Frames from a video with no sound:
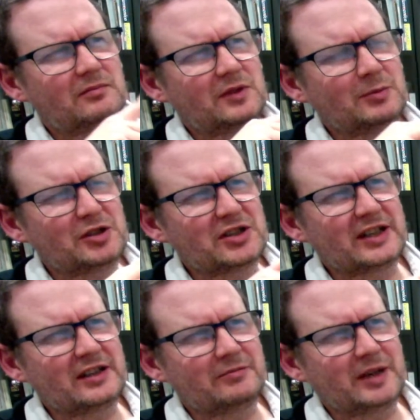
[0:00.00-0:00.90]
the
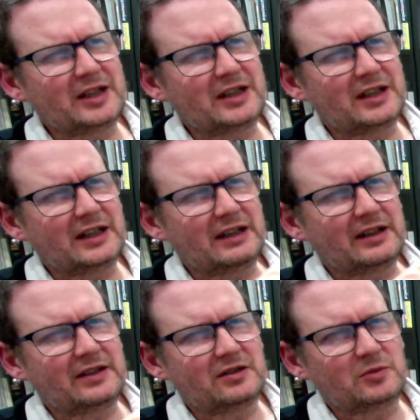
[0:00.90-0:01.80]
mistake I'm making here
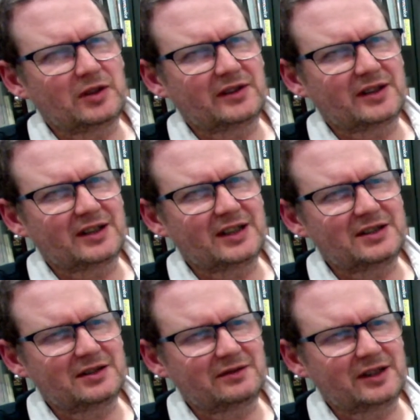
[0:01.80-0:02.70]
is I'm having a
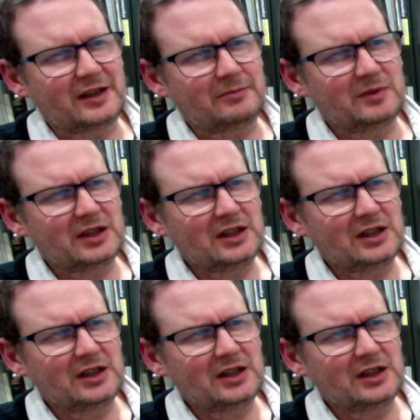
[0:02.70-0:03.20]
Gitea VM,